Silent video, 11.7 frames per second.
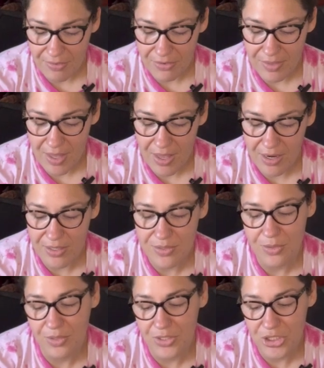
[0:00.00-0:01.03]
after that, I
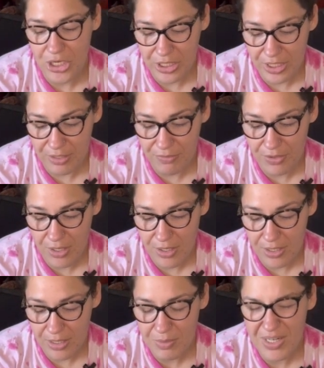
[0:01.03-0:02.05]
sold a chunky
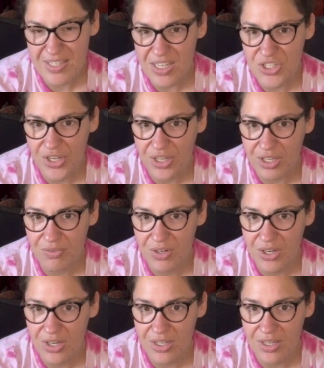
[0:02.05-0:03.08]
frog. And when I say chunky
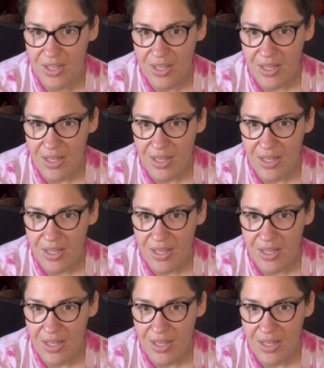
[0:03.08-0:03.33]
frog,